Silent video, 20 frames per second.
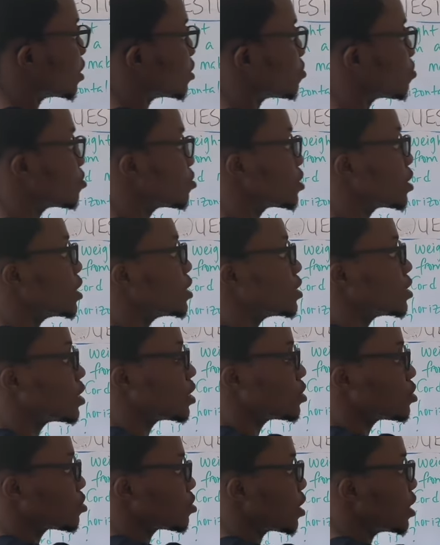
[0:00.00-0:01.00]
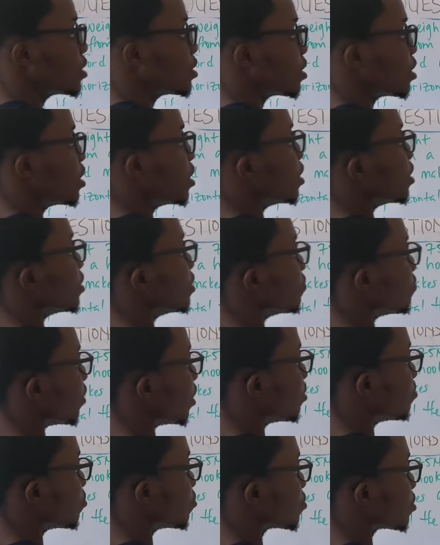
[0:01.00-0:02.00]
You want to get the tension, right? Divide
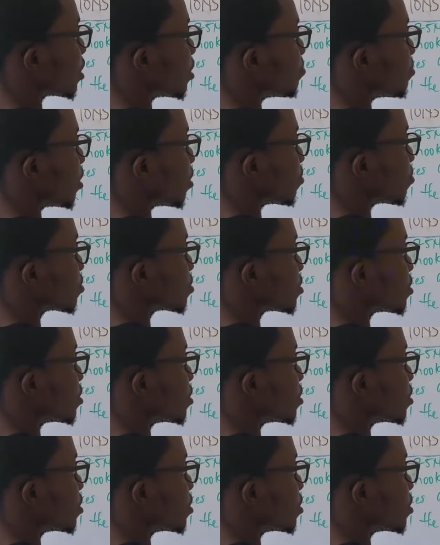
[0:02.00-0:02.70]
both sides by what?